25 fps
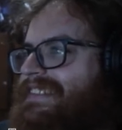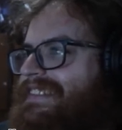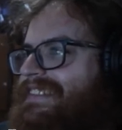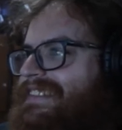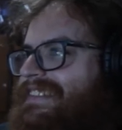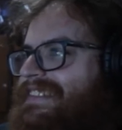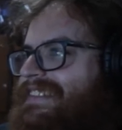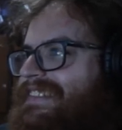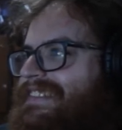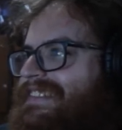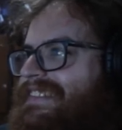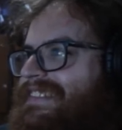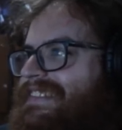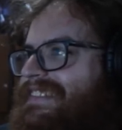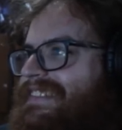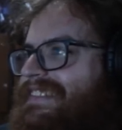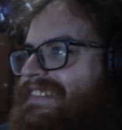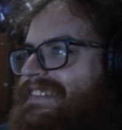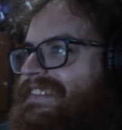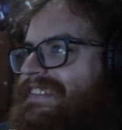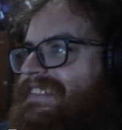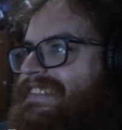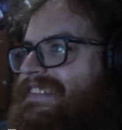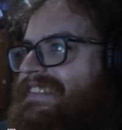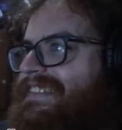
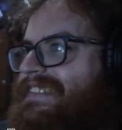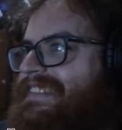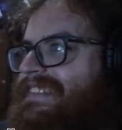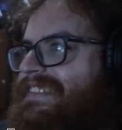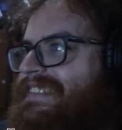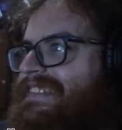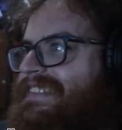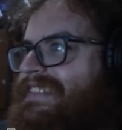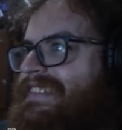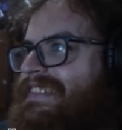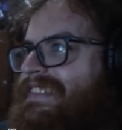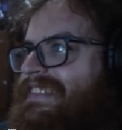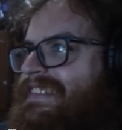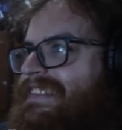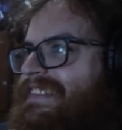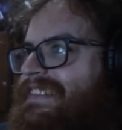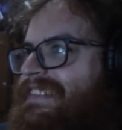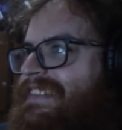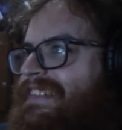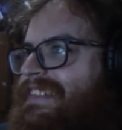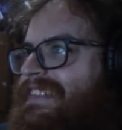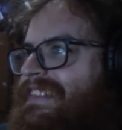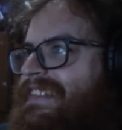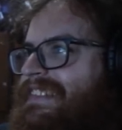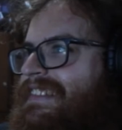
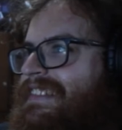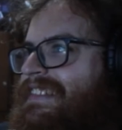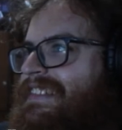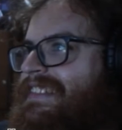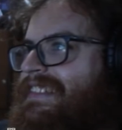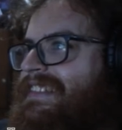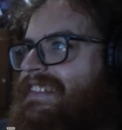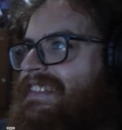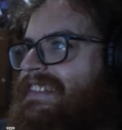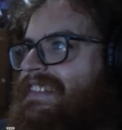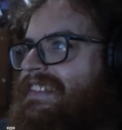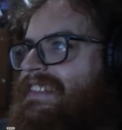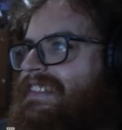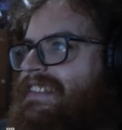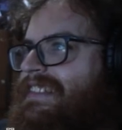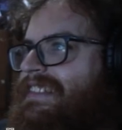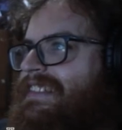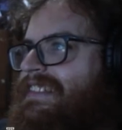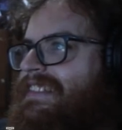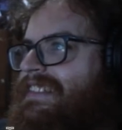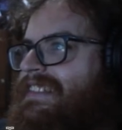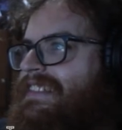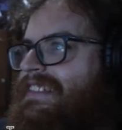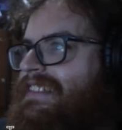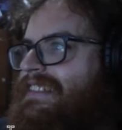
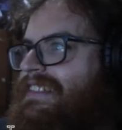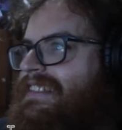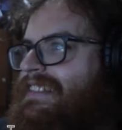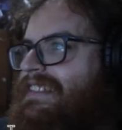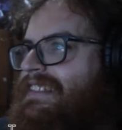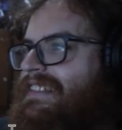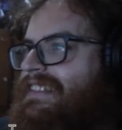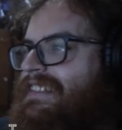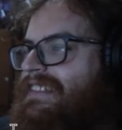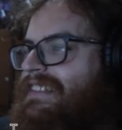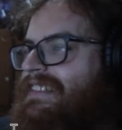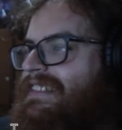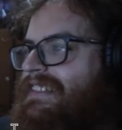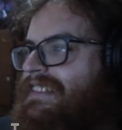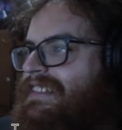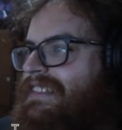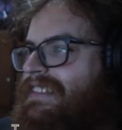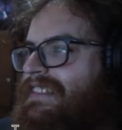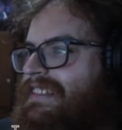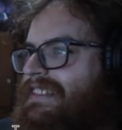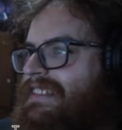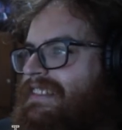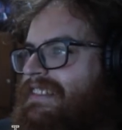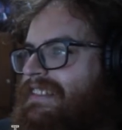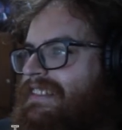
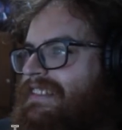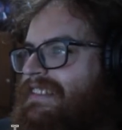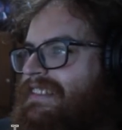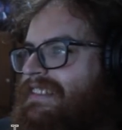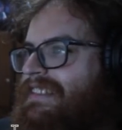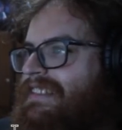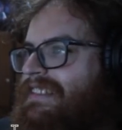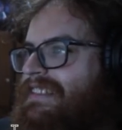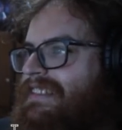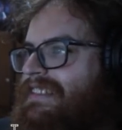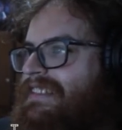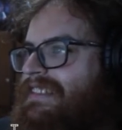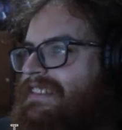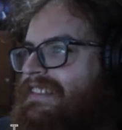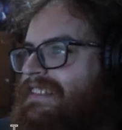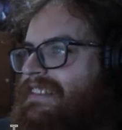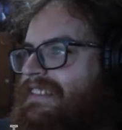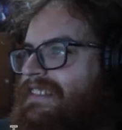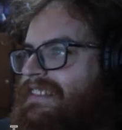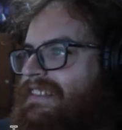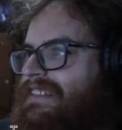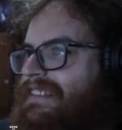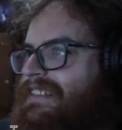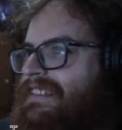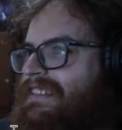
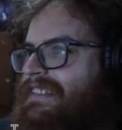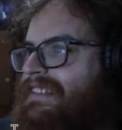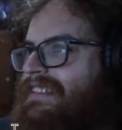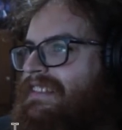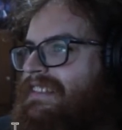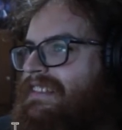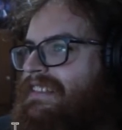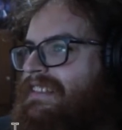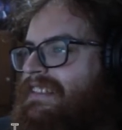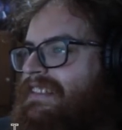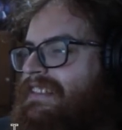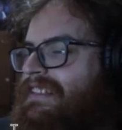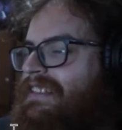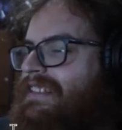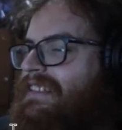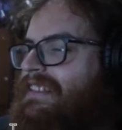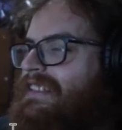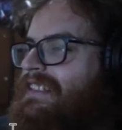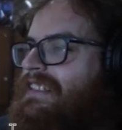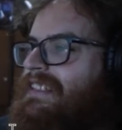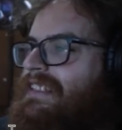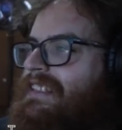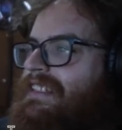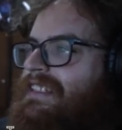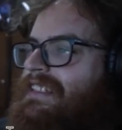
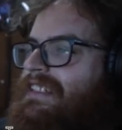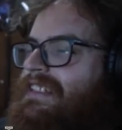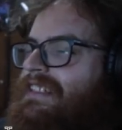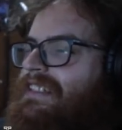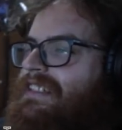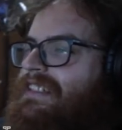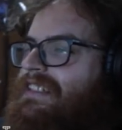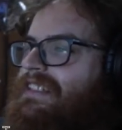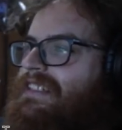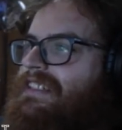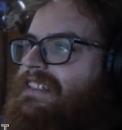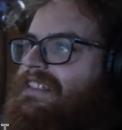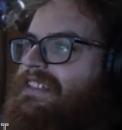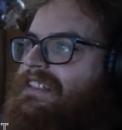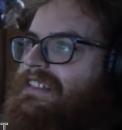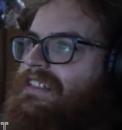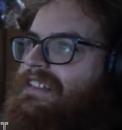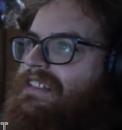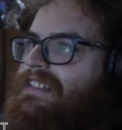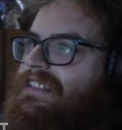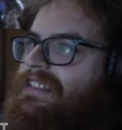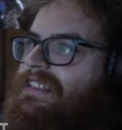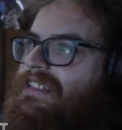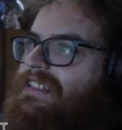Nobody speaks.